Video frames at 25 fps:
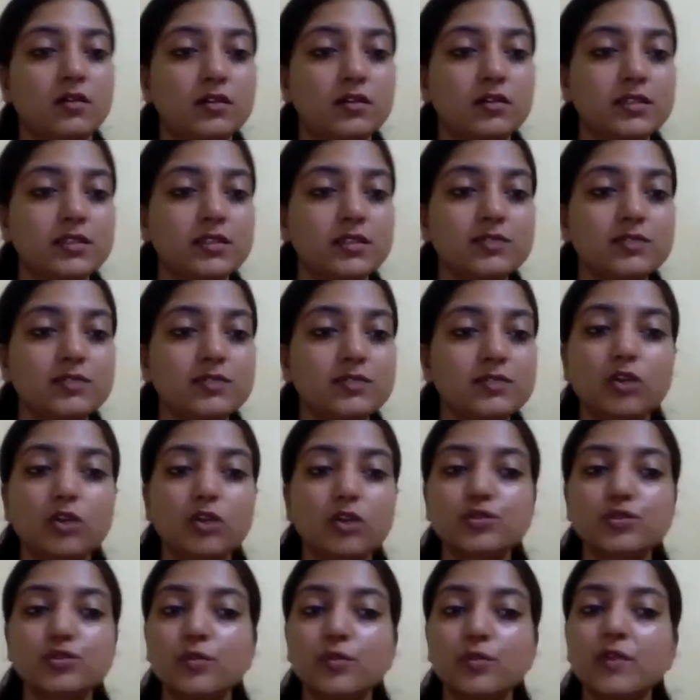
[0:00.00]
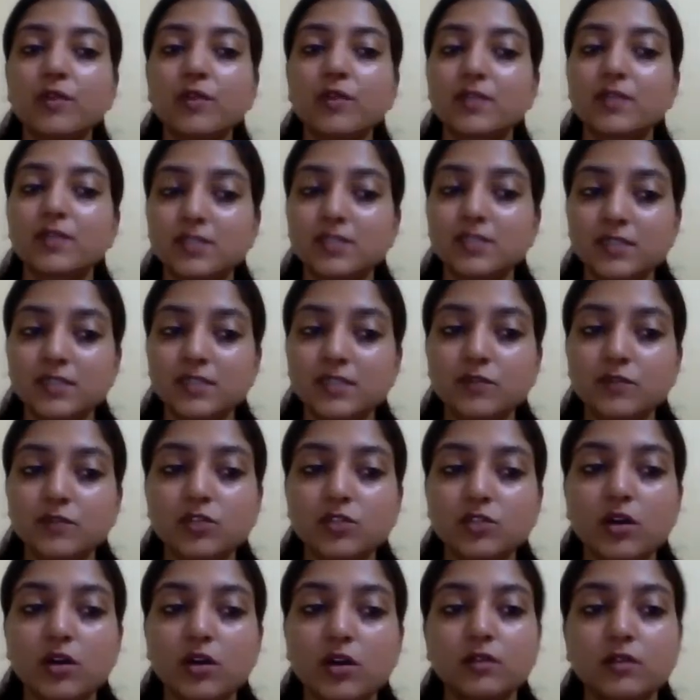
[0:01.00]
this is autosomal recessive
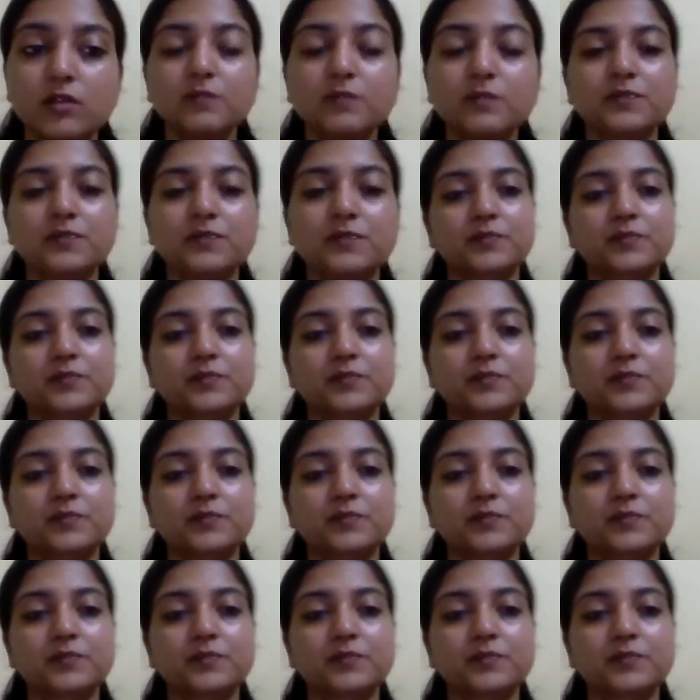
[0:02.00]
disorder,